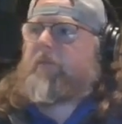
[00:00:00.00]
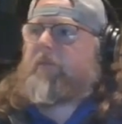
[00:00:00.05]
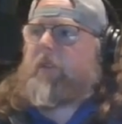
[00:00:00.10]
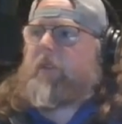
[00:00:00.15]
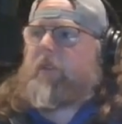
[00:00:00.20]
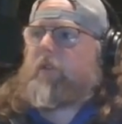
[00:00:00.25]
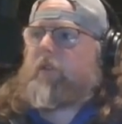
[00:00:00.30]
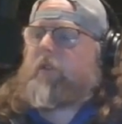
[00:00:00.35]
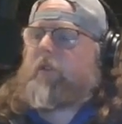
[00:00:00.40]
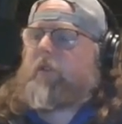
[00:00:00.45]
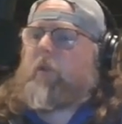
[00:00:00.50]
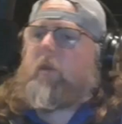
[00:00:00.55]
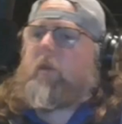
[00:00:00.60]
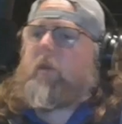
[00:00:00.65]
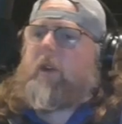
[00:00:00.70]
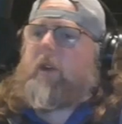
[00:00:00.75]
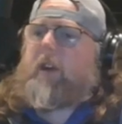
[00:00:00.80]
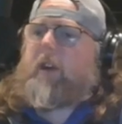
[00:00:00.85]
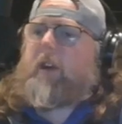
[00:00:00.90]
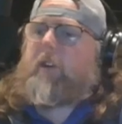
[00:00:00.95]
You so
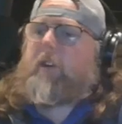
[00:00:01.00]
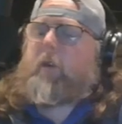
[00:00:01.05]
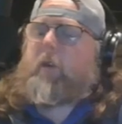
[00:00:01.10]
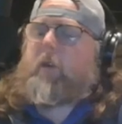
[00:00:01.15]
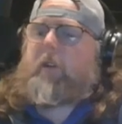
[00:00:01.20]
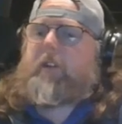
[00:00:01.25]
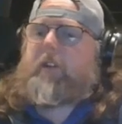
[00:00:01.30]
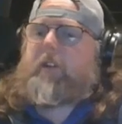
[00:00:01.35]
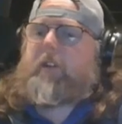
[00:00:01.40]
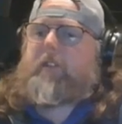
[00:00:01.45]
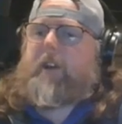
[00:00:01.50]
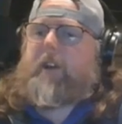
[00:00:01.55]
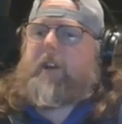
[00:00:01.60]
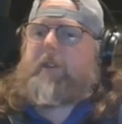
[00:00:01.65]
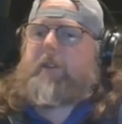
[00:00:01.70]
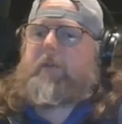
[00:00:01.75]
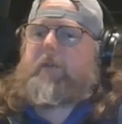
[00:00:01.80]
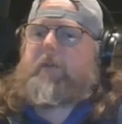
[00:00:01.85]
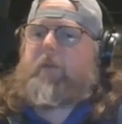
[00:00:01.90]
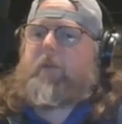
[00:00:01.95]
eloquently
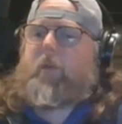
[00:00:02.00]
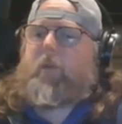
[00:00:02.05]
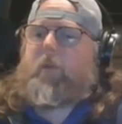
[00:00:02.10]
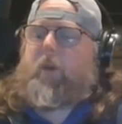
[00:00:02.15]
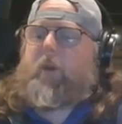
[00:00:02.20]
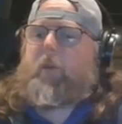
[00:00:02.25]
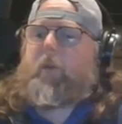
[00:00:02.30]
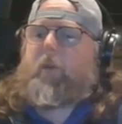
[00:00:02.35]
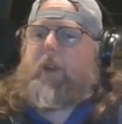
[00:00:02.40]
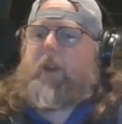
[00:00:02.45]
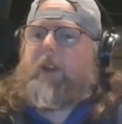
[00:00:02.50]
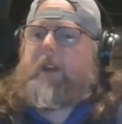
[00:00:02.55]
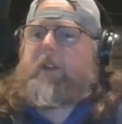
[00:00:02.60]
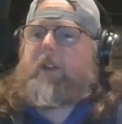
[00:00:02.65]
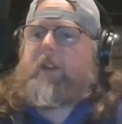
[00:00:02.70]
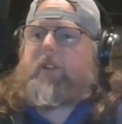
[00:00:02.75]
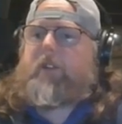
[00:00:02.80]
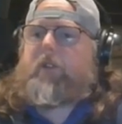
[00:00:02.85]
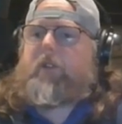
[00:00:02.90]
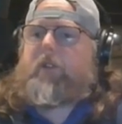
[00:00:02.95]
said what we
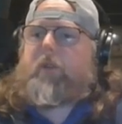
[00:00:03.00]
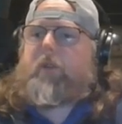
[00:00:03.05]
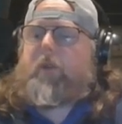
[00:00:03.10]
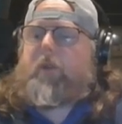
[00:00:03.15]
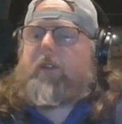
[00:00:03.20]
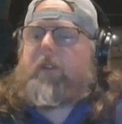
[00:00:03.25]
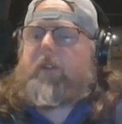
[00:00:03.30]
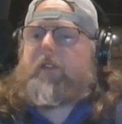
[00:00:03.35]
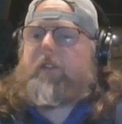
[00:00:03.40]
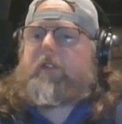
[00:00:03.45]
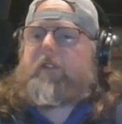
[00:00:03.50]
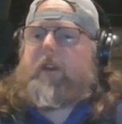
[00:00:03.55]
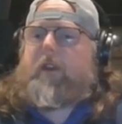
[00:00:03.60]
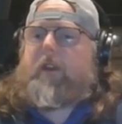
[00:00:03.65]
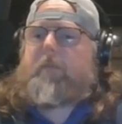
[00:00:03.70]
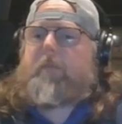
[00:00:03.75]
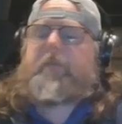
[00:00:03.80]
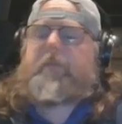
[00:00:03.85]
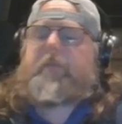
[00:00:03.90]
need to do to win this game.